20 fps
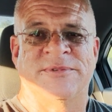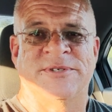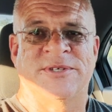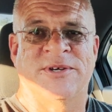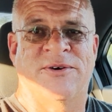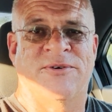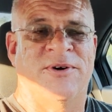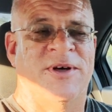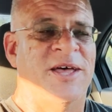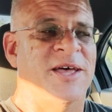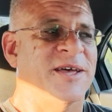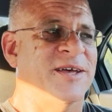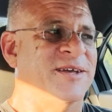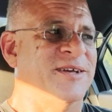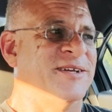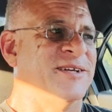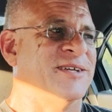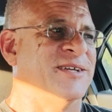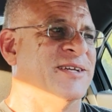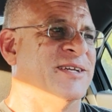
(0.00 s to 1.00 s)
So
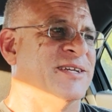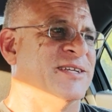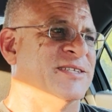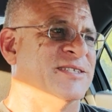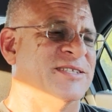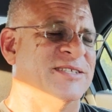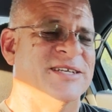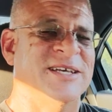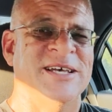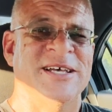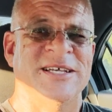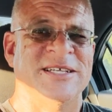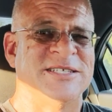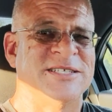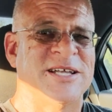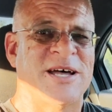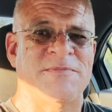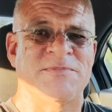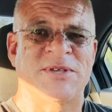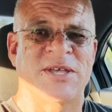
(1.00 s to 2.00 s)

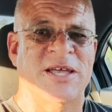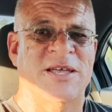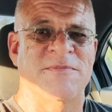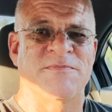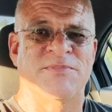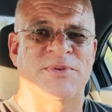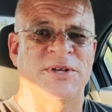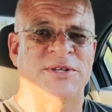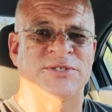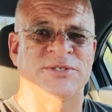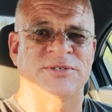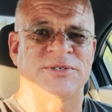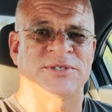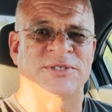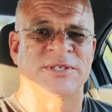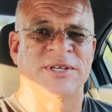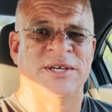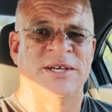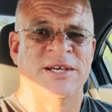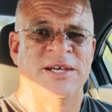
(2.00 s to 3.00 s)
stop taking
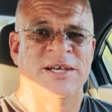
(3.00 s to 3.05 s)
pictures